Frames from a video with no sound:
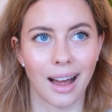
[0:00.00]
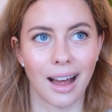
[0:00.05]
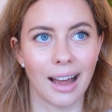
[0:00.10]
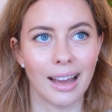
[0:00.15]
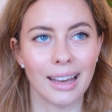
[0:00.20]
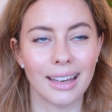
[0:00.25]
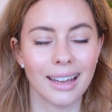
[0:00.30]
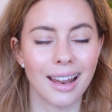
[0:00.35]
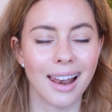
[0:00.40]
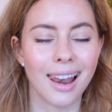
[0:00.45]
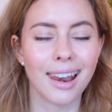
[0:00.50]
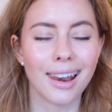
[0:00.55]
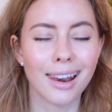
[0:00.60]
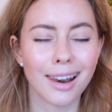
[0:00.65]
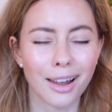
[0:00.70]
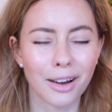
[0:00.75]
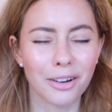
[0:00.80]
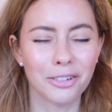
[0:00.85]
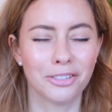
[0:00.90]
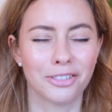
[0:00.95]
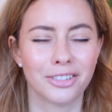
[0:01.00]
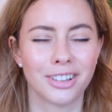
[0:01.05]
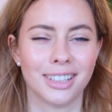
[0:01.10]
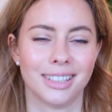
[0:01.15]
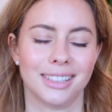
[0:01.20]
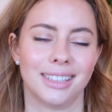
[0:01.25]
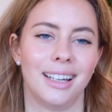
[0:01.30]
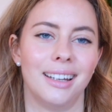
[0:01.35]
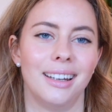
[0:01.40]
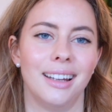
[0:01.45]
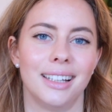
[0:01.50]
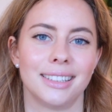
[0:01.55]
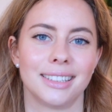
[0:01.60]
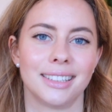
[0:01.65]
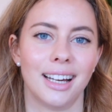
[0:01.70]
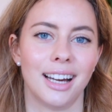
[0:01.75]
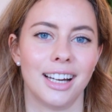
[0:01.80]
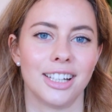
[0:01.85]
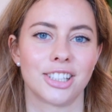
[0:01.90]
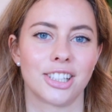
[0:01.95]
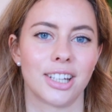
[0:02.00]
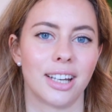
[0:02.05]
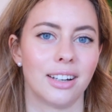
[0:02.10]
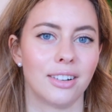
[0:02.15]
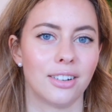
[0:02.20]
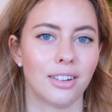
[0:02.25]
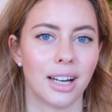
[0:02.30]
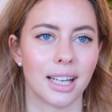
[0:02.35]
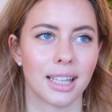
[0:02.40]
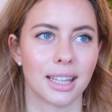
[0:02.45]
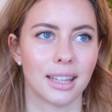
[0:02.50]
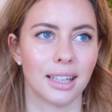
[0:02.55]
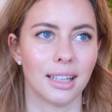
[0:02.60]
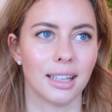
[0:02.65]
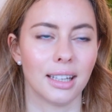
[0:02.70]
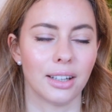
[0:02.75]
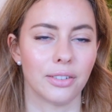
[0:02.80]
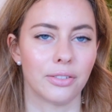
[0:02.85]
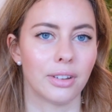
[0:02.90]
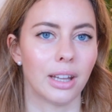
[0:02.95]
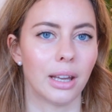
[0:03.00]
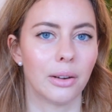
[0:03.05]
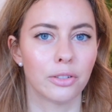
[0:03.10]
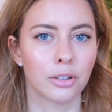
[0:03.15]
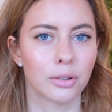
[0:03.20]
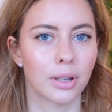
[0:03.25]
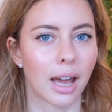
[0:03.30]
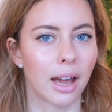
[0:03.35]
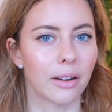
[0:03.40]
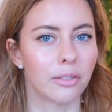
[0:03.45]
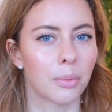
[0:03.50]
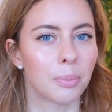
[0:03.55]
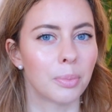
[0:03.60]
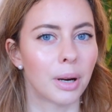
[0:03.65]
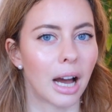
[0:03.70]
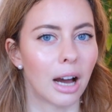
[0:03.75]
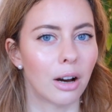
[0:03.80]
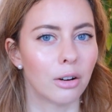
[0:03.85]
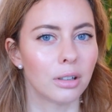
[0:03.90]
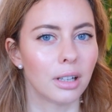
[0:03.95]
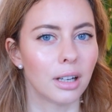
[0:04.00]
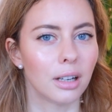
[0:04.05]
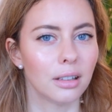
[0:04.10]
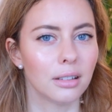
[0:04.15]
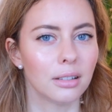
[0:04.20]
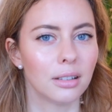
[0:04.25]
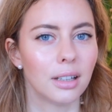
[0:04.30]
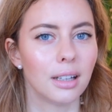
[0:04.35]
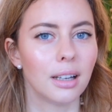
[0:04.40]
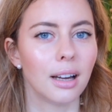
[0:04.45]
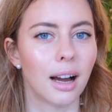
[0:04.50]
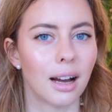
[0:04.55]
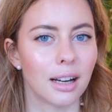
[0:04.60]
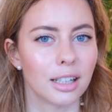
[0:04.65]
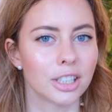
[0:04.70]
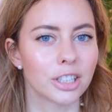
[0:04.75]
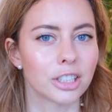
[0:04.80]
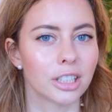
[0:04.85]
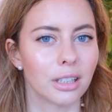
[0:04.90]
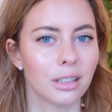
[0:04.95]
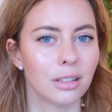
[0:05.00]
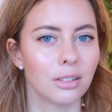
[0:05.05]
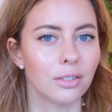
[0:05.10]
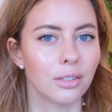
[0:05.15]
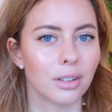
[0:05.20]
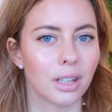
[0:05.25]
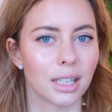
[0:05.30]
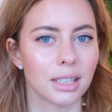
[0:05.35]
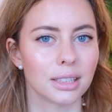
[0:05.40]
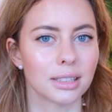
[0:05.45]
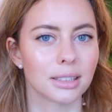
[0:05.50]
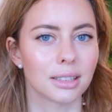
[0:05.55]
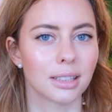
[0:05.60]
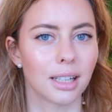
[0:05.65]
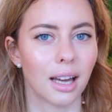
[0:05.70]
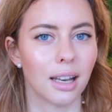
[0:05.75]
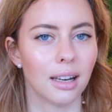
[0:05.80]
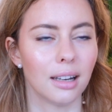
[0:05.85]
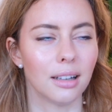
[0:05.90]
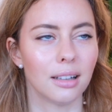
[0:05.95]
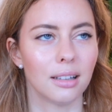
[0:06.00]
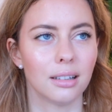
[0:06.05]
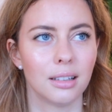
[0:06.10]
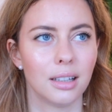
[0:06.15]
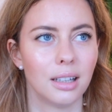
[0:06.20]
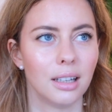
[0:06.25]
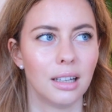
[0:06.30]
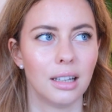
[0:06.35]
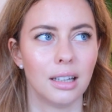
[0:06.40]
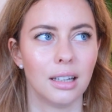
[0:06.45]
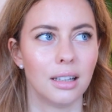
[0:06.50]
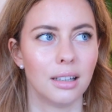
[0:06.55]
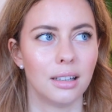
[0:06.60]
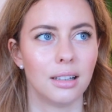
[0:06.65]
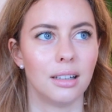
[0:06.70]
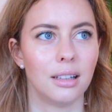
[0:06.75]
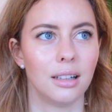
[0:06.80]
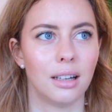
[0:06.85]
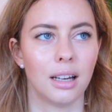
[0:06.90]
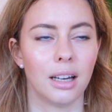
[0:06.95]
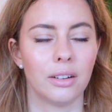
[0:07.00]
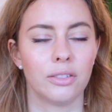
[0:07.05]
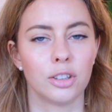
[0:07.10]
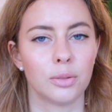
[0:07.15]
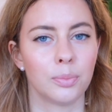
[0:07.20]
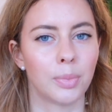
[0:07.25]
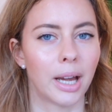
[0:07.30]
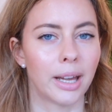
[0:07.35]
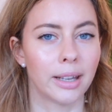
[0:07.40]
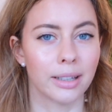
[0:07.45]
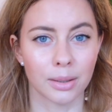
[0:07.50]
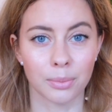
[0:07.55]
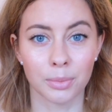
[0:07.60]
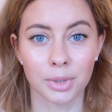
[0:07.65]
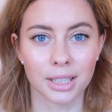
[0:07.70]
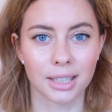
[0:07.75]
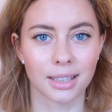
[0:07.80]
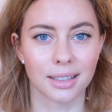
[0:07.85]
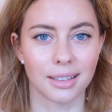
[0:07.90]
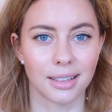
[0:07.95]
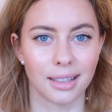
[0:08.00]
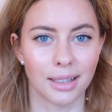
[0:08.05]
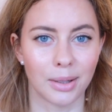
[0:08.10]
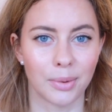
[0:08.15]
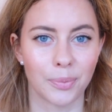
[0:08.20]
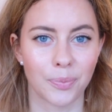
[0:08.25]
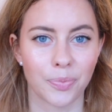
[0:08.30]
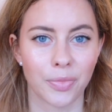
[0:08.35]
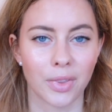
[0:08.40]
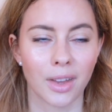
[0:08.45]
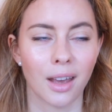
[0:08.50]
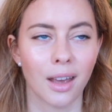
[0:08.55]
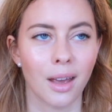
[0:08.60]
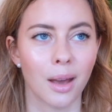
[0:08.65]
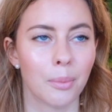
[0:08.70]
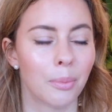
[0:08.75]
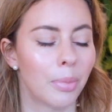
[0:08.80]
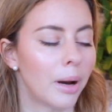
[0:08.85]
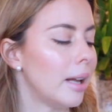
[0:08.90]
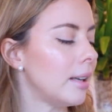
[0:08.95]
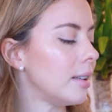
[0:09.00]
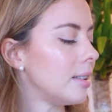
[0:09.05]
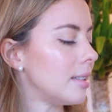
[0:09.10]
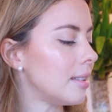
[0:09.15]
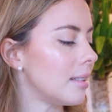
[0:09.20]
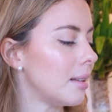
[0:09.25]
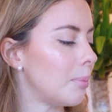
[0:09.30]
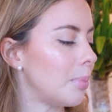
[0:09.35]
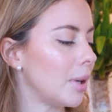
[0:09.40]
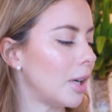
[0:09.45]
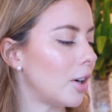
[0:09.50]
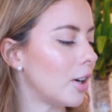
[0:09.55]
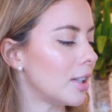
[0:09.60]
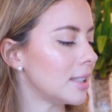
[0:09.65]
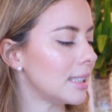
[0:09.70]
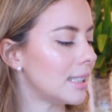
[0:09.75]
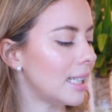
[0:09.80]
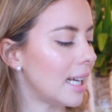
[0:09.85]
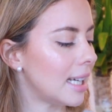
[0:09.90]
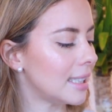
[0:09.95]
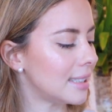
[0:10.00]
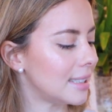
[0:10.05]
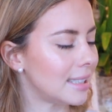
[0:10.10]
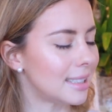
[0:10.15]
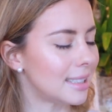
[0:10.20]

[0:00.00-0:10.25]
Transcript: I love this color as an eyeshadow. I think if they would have a powder eyeshadow, this color, I would buy it immediately. But because it has